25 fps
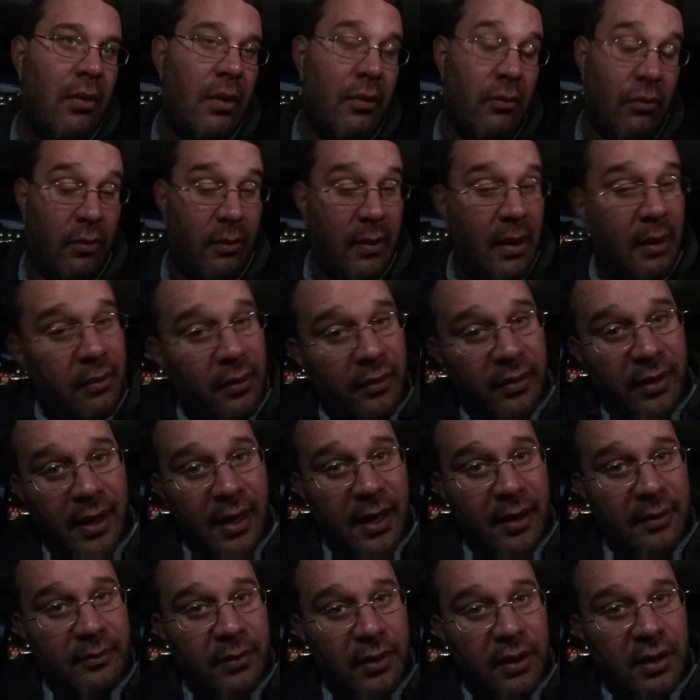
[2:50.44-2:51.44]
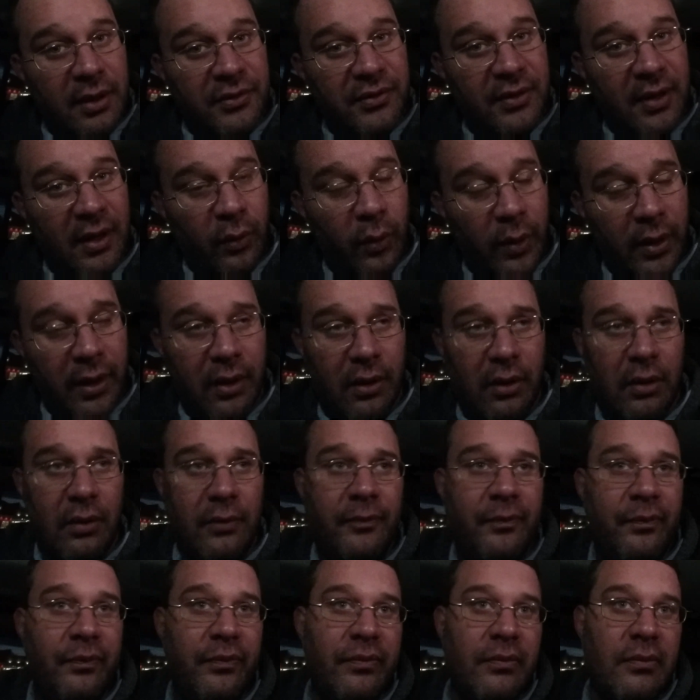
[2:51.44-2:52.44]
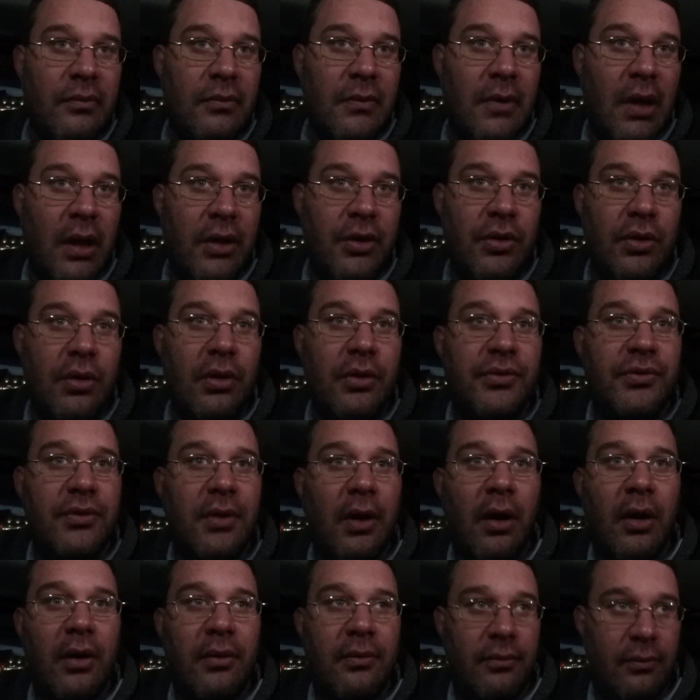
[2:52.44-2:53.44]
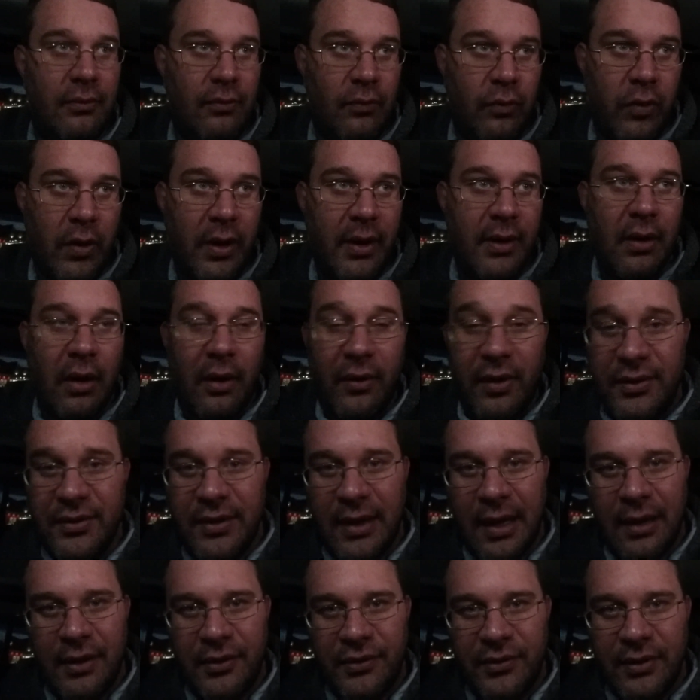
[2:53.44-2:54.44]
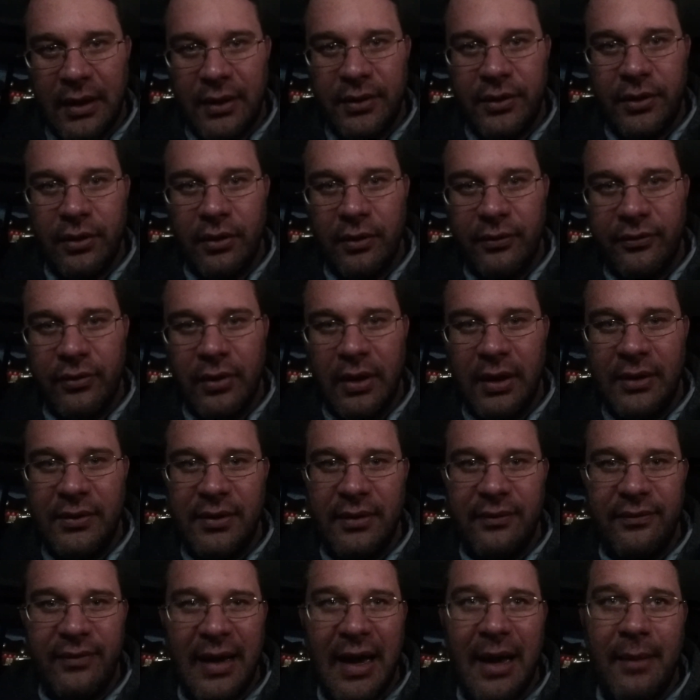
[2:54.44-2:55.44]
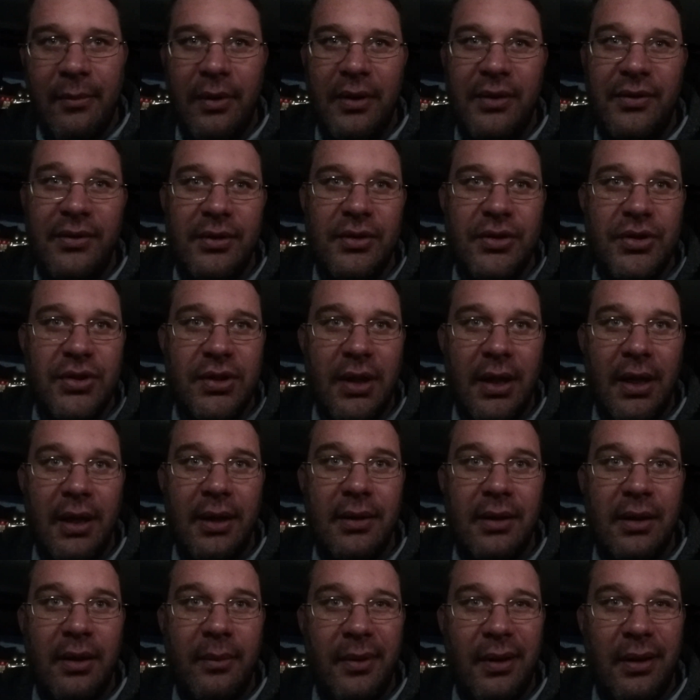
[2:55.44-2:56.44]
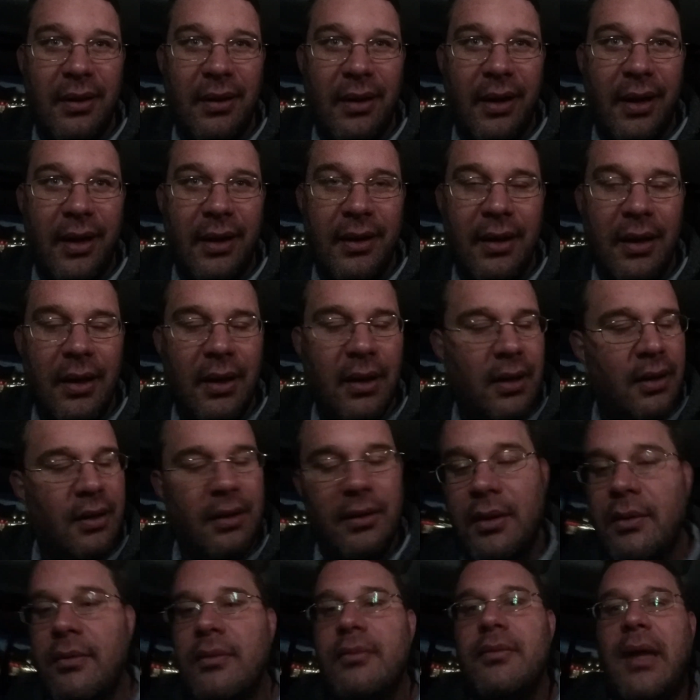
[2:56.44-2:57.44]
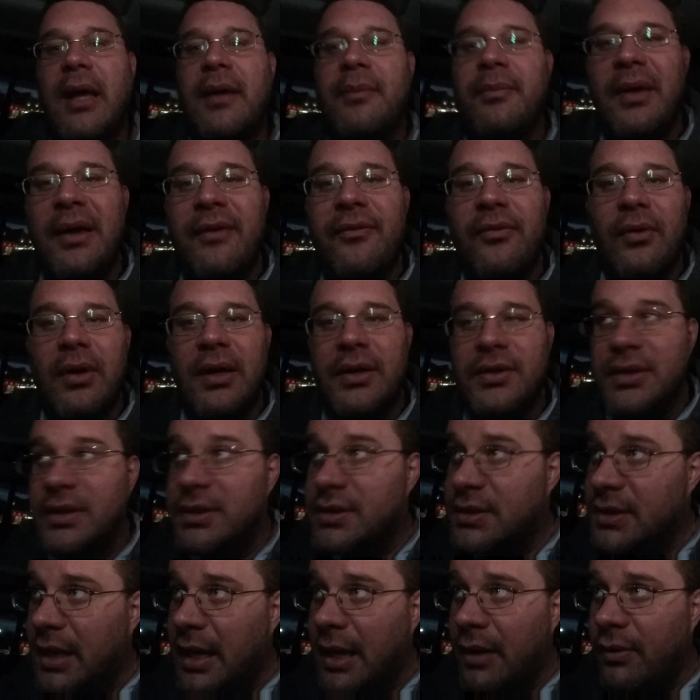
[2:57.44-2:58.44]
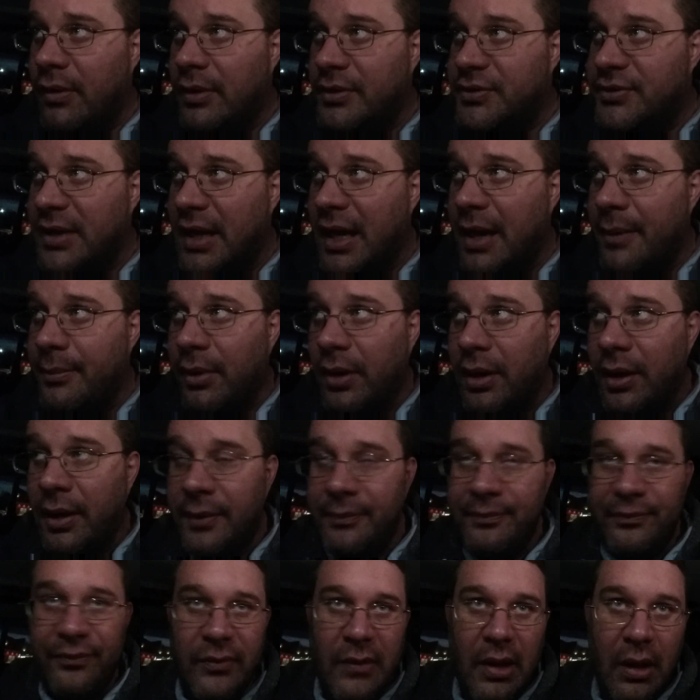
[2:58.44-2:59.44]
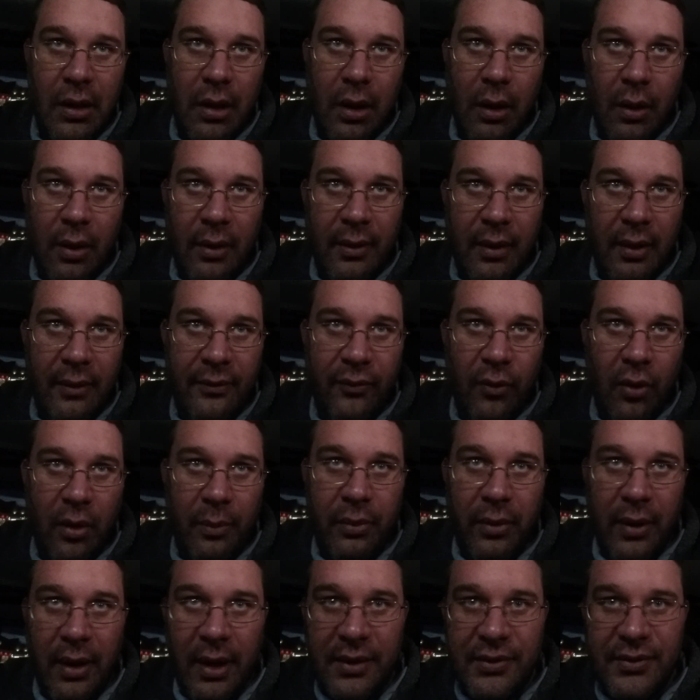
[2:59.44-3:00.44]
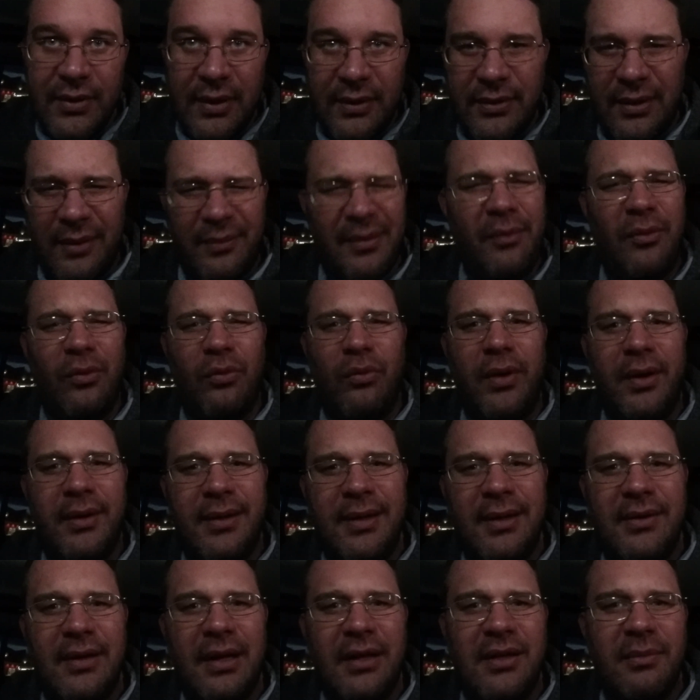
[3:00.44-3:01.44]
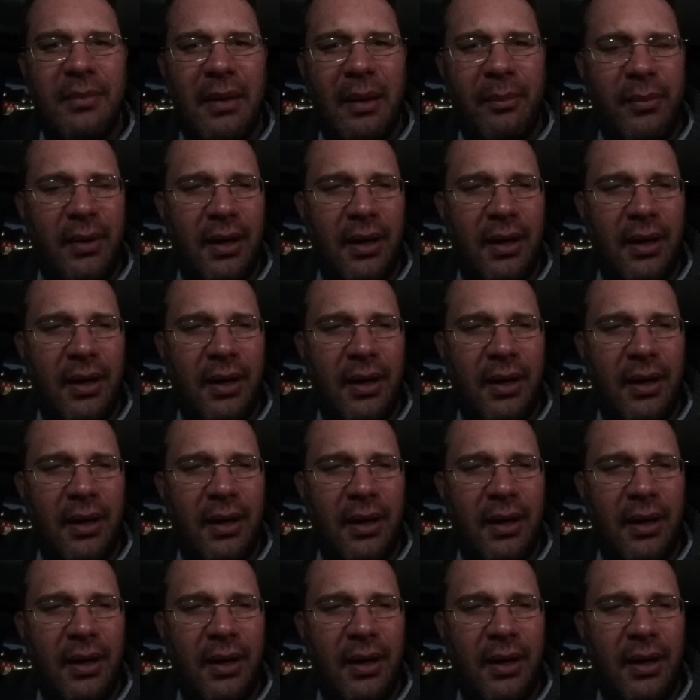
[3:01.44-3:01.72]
And remember that, because they will. And you start renting all these houses out to your friends and families and shit, and they'll be like, take me for instance. Say I bought, a 4-plex, and I was like, I'm gonna rent these out to my